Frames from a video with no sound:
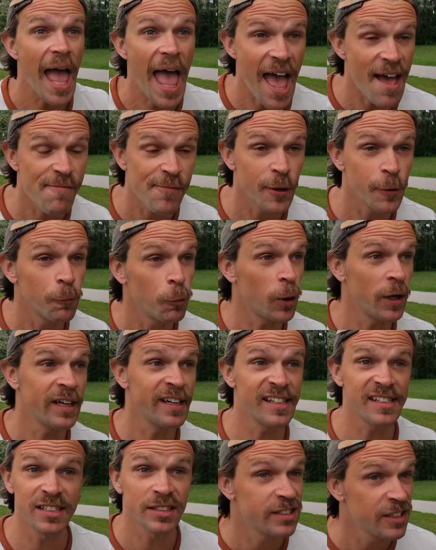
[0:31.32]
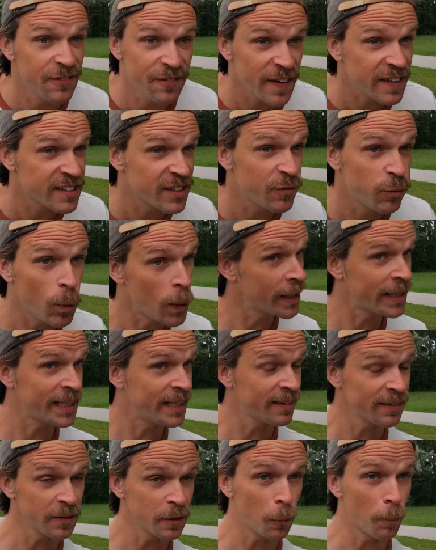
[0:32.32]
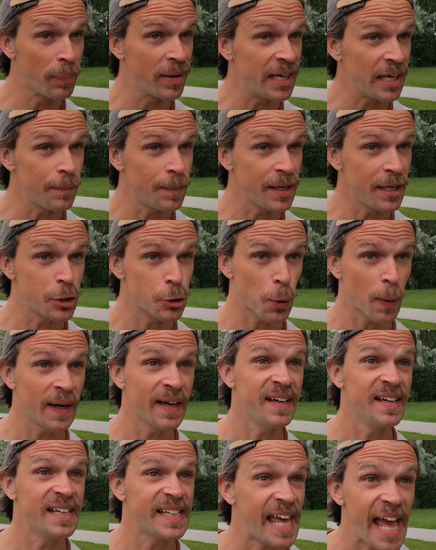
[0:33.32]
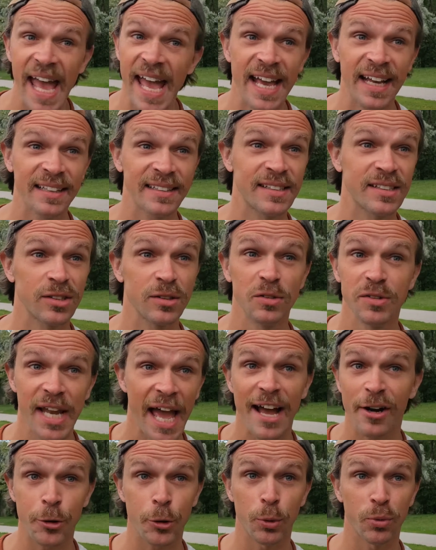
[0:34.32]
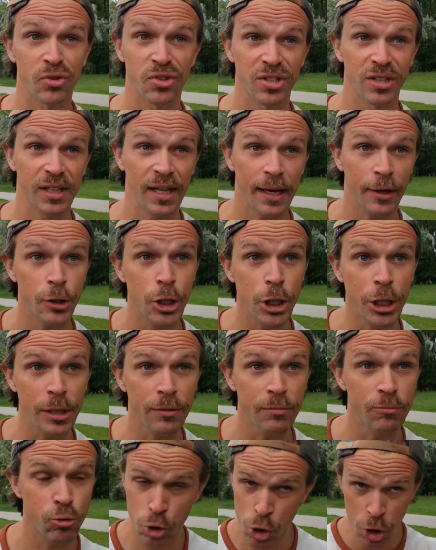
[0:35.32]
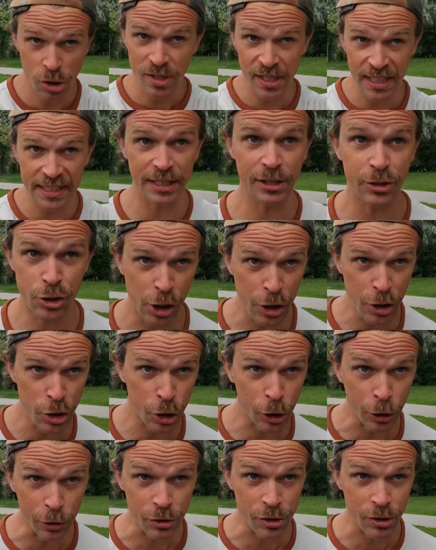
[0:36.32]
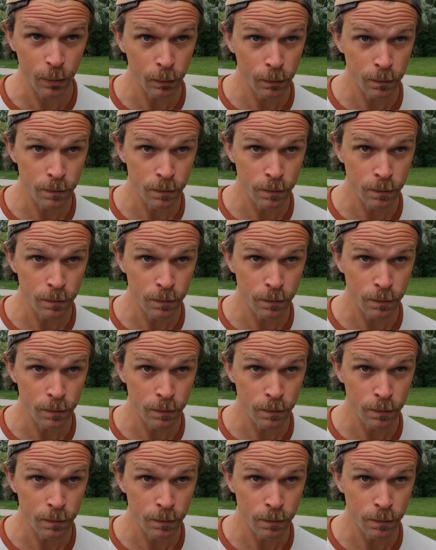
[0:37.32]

Everyone is a defective, whiny little baby trying to cancel natural selection, just like the gingers.